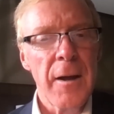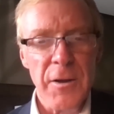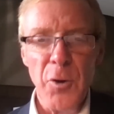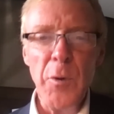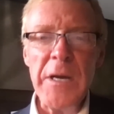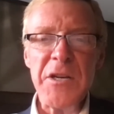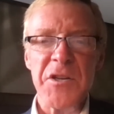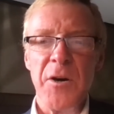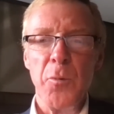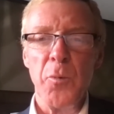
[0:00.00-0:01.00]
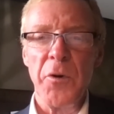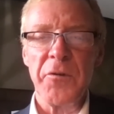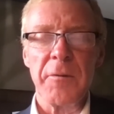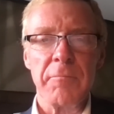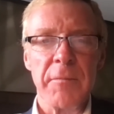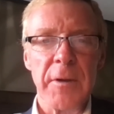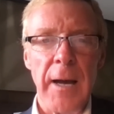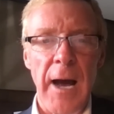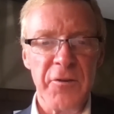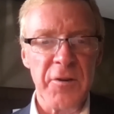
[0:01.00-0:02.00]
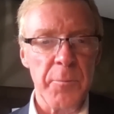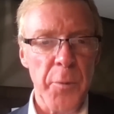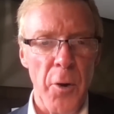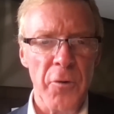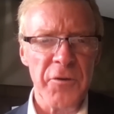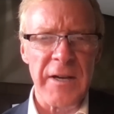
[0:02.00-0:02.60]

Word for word: Louisa was, I suppose,